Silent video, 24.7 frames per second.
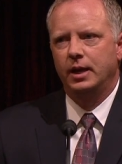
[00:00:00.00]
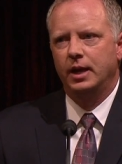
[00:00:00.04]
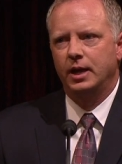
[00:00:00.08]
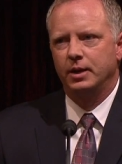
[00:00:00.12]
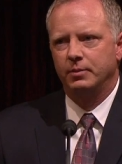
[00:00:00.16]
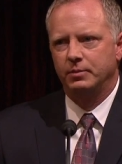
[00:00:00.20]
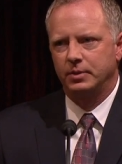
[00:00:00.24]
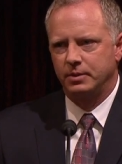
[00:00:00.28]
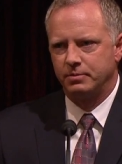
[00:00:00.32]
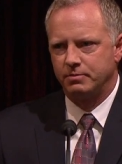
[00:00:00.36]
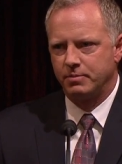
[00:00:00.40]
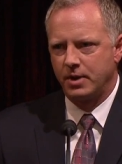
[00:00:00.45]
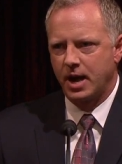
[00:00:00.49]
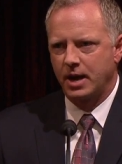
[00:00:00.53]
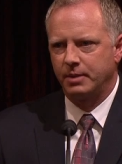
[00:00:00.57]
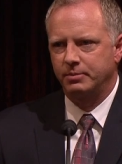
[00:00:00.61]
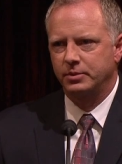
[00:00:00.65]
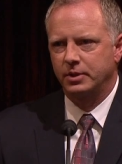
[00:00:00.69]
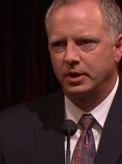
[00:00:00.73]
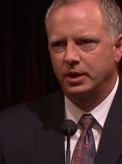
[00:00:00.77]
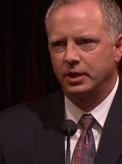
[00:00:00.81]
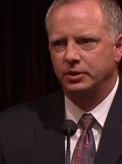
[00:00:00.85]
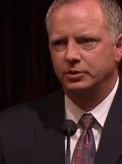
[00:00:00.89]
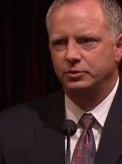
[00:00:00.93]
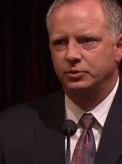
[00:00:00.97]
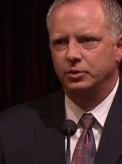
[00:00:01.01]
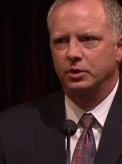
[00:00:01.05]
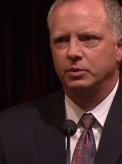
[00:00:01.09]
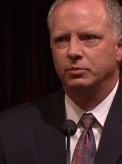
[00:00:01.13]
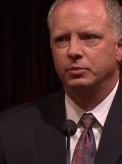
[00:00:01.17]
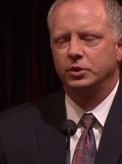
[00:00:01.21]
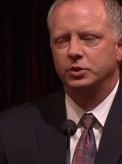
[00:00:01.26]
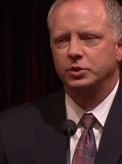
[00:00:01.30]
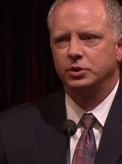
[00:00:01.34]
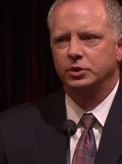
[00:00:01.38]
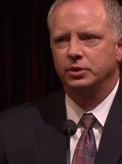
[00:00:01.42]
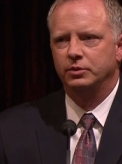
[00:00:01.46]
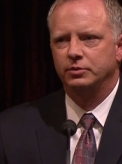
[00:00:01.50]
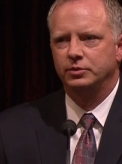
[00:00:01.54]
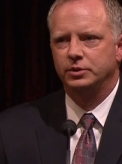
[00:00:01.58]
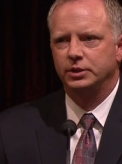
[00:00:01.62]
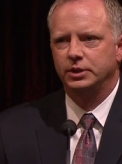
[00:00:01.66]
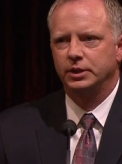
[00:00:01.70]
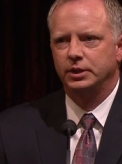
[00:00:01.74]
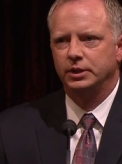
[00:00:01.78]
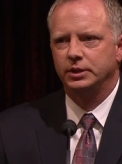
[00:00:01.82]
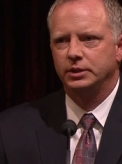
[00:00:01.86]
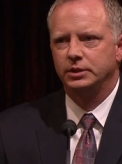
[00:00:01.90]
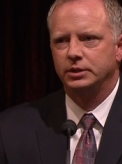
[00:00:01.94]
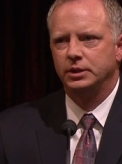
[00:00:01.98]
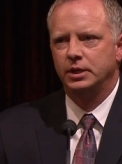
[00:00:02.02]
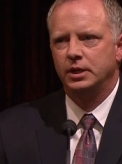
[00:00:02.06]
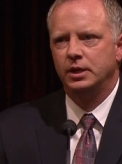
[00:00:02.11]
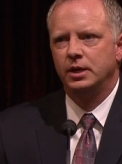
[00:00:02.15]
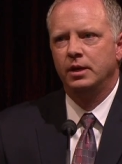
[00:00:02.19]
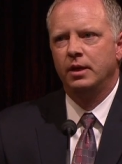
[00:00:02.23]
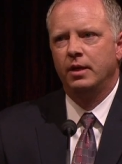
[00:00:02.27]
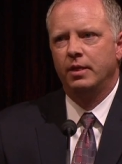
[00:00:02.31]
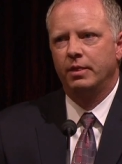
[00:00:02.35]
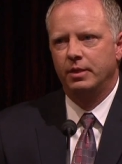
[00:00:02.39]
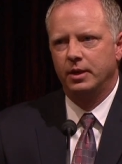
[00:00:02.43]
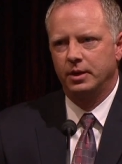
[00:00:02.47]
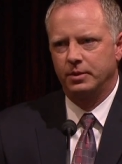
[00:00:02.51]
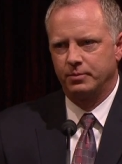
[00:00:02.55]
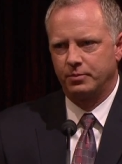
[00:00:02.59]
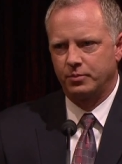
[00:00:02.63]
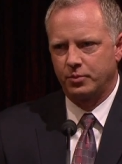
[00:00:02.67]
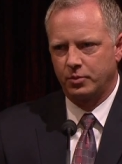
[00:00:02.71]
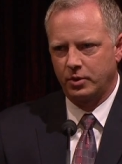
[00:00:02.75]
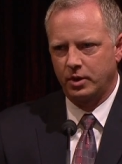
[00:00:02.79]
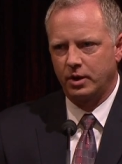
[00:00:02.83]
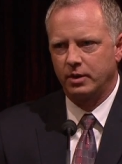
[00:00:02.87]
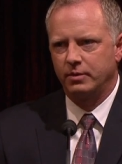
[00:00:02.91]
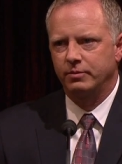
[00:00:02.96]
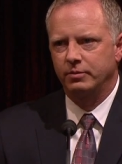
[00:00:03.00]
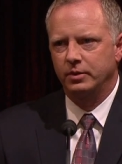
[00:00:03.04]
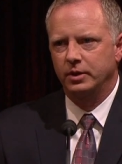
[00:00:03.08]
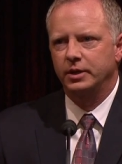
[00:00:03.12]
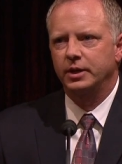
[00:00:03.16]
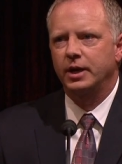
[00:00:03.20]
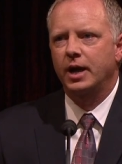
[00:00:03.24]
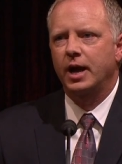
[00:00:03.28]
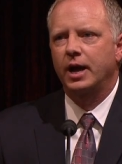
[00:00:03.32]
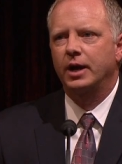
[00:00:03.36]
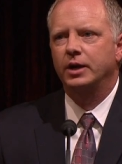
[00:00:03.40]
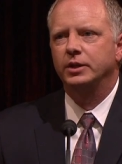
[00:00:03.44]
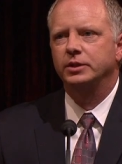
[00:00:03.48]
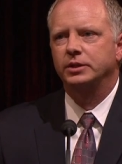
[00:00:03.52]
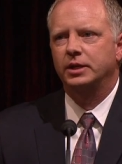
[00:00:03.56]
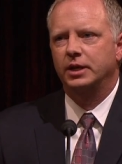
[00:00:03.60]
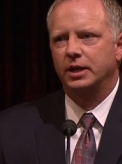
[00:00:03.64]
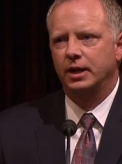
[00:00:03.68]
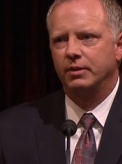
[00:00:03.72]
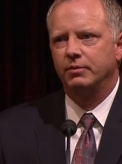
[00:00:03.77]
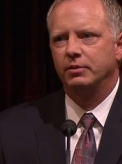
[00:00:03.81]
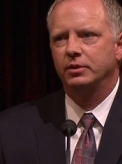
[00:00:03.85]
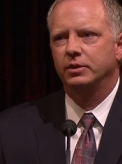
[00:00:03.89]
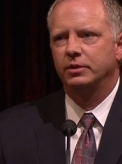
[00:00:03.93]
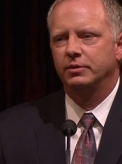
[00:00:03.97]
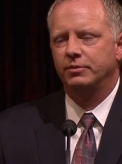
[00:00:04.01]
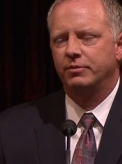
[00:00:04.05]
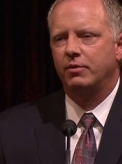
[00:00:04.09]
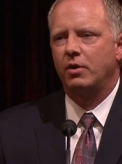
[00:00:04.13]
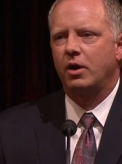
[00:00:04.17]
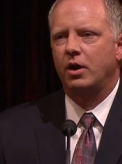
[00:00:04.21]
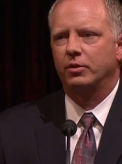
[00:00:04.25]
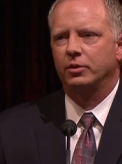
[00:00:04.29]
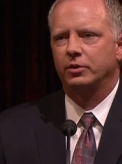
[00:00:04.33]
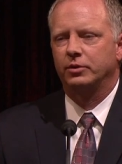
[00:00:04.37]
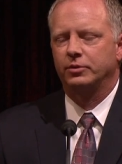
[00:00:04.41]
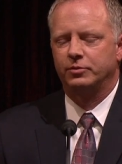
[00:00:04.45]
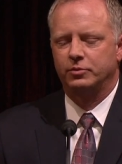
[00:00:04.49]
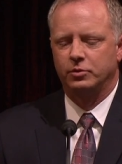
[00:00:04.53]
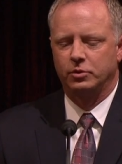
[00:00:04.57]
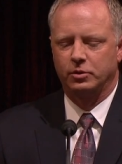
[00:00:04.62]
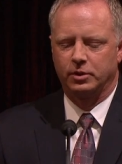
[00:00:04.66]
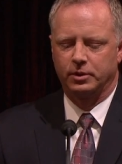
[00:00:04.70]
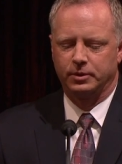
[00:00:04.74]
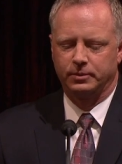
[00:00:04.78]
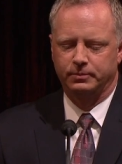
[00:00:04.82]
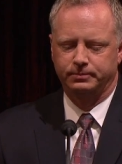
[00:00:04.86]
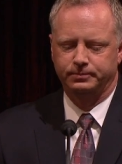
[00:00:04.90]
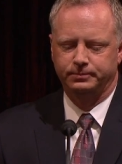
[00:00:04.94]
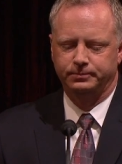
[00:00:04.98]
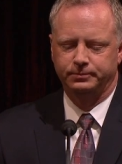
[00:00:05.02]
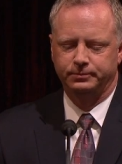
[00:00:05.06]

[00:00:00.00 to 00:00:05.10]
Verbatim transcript: and be baptized for the remission of sins, then prayerfully ask Heavenly Father for it.